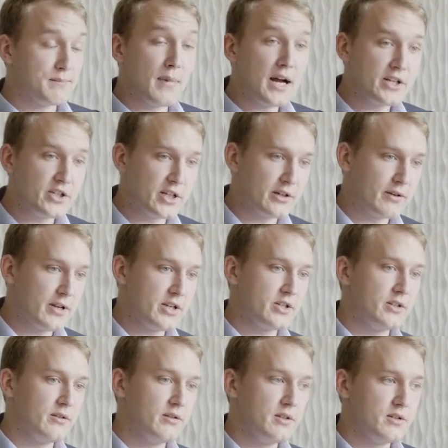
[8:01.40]
my
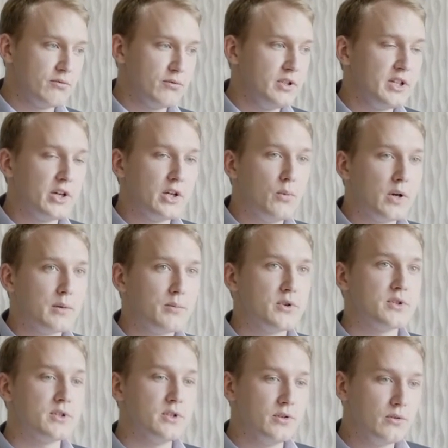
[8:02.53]
generation is really going to want to
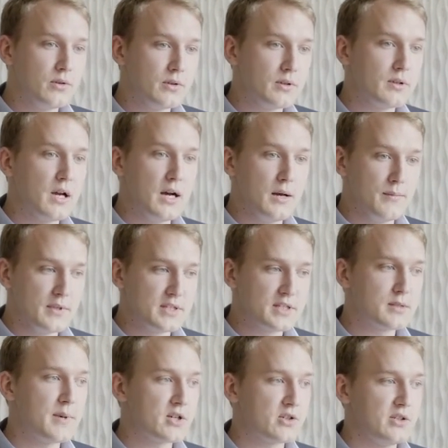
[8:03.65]
pursue um,
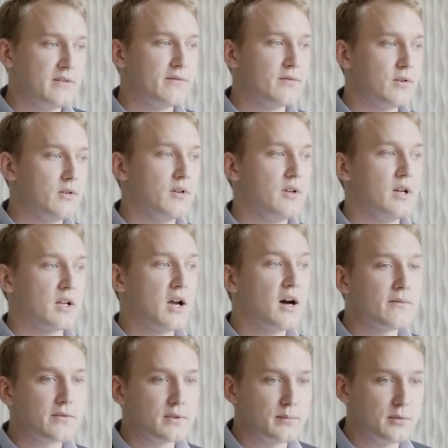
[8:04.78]
especially for a
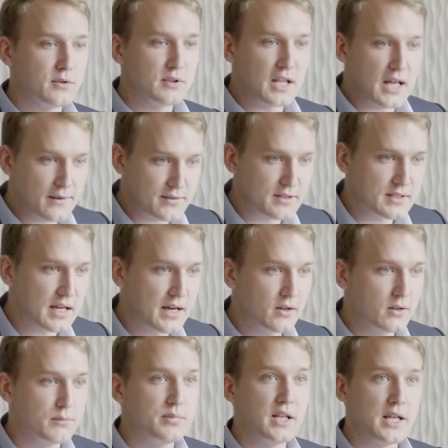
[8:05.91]
comfortable
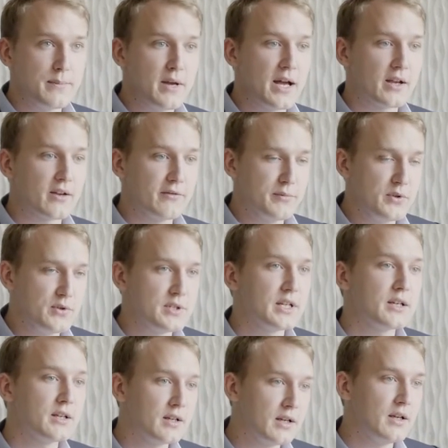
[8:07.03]
lifestyle playback of music.
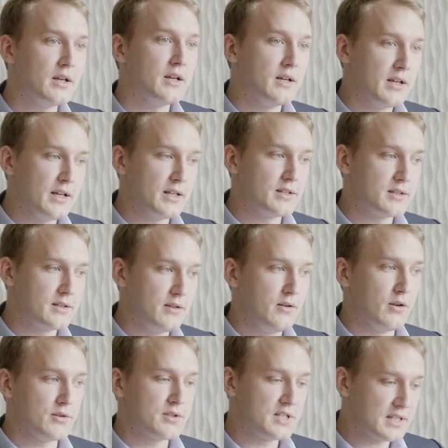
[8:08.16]
It's, you
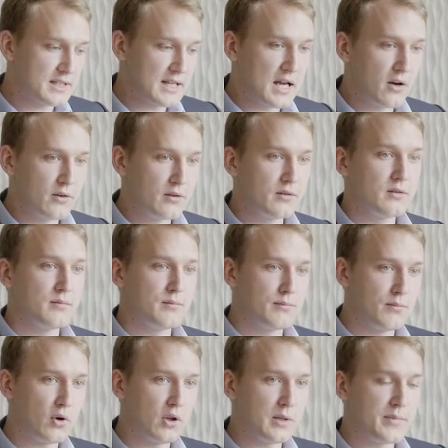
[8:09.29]
know, sit down,
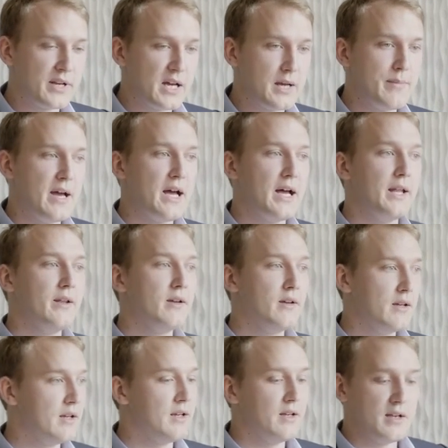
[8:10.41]
pull up an iPad,
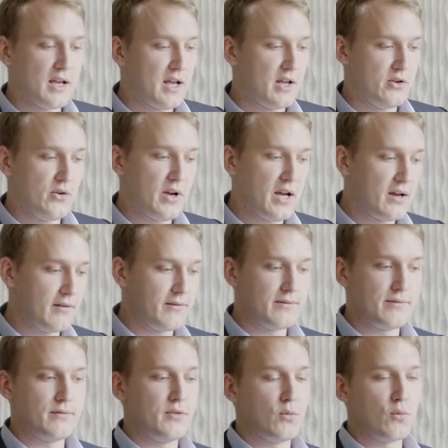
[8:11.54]
and you have
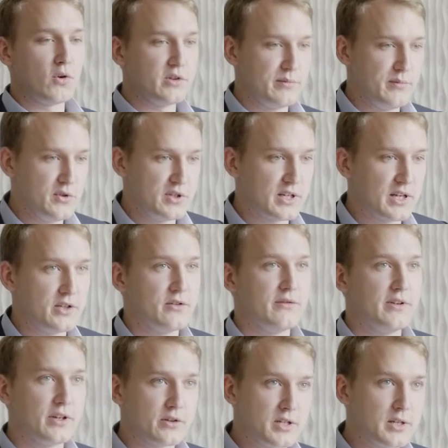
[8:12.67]
the world of music at your
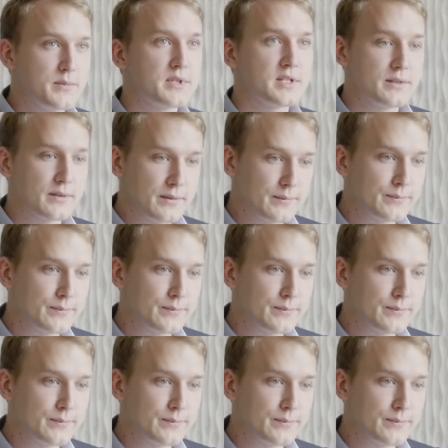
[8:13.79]
fingertips.